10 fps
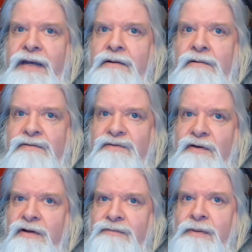And I'll
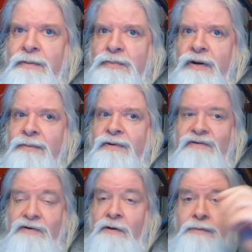sell off my
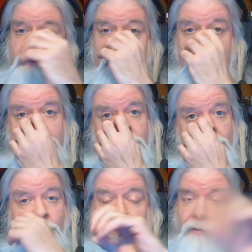properties and I'll be really rich,
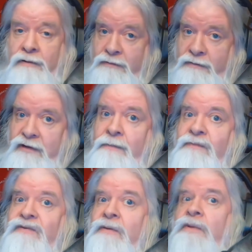or I'll keep
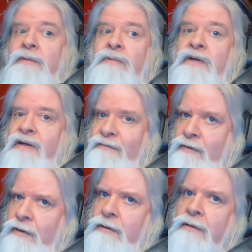some of them. You
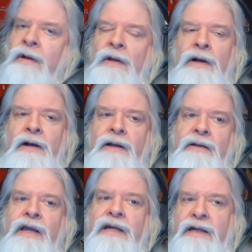never know.
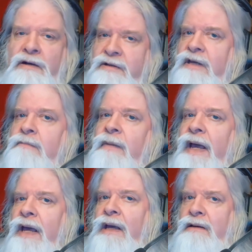And I'll keep my
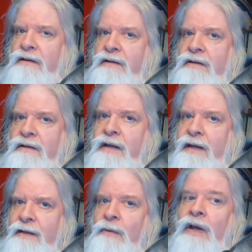hand in the
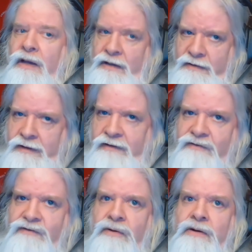game as
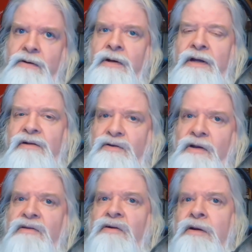a trader. It's
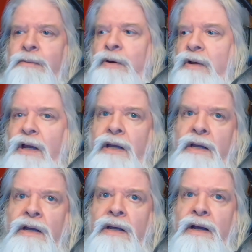all about, hey,
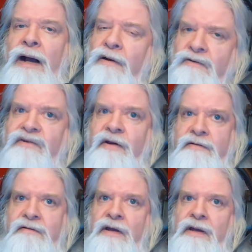outside
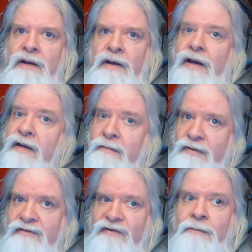Thay, I can
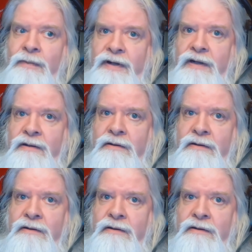be a somebody.